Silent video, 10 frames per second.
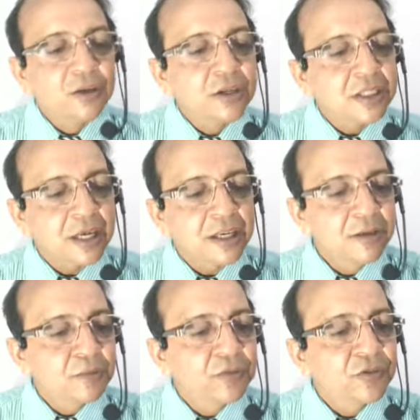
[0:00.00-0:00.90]
your
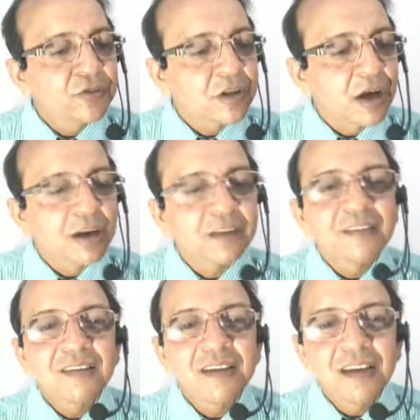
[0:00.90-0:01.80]
time
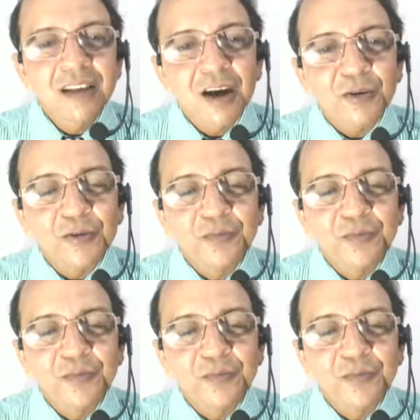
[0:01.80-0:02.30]
starts now.